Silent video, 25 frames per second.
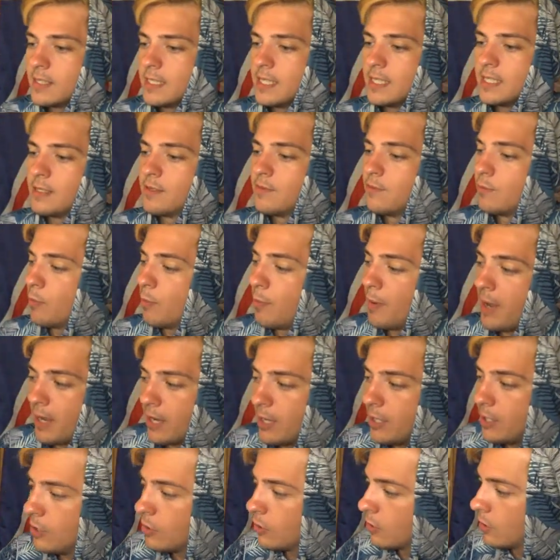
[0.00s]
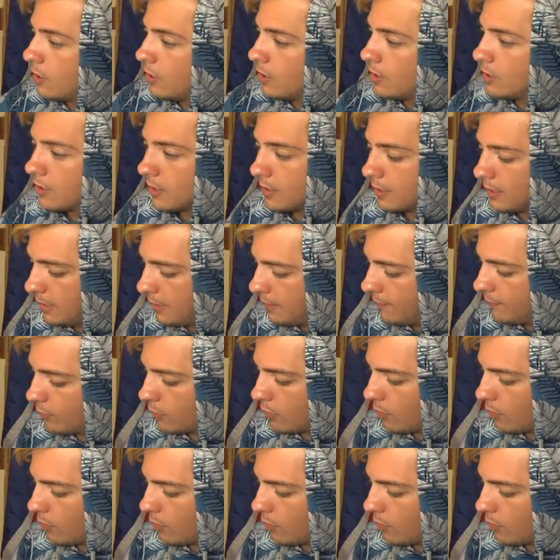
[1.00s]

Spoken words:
says, Rebecca, you're good to leave,